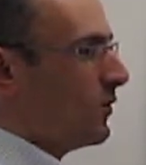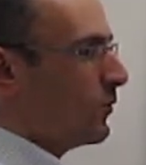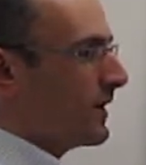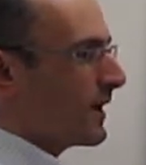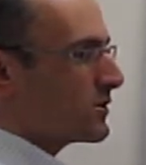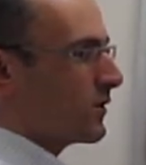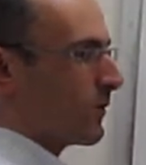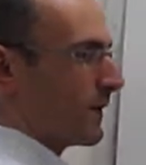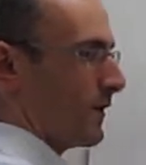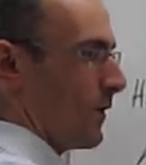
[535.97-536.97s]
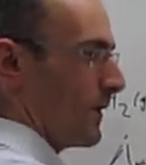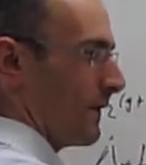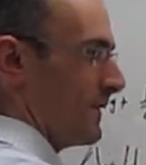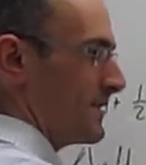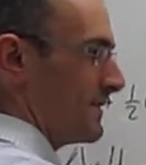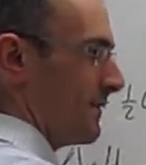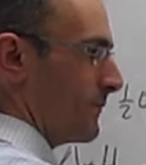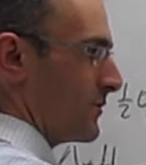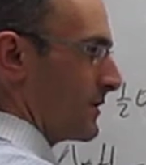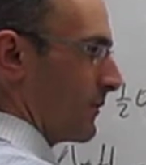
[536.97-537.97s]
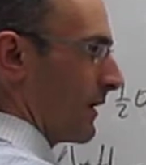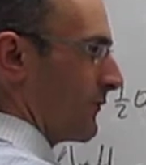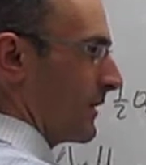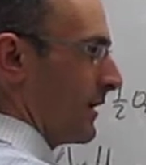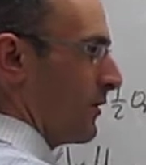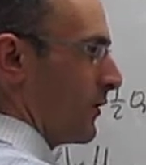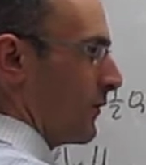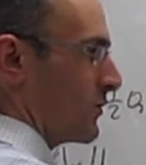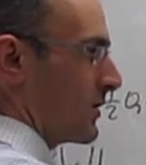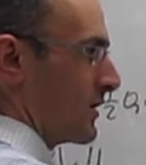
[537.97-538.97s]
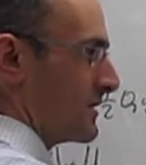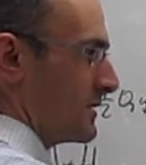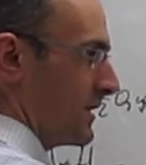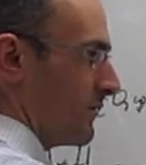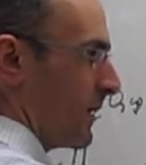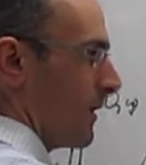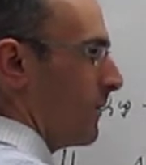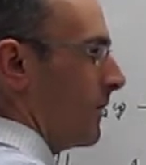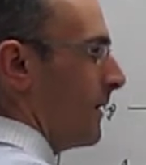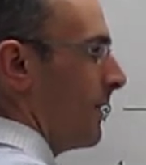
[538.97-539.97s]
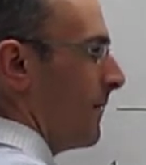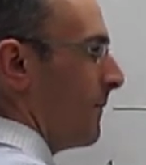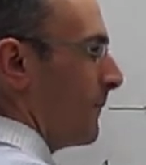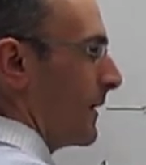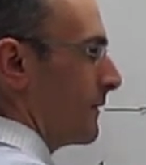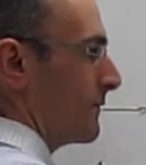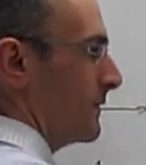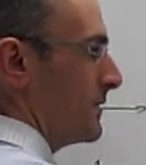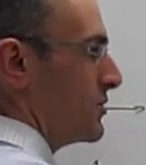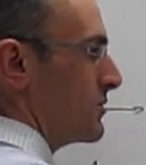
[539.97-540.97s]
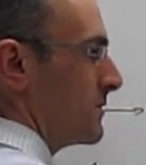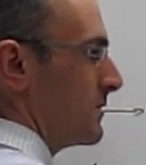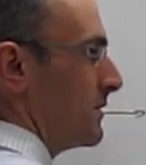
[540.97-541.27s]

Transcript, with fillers: we actually already know that these numbers that we have right here, those are zero by definition.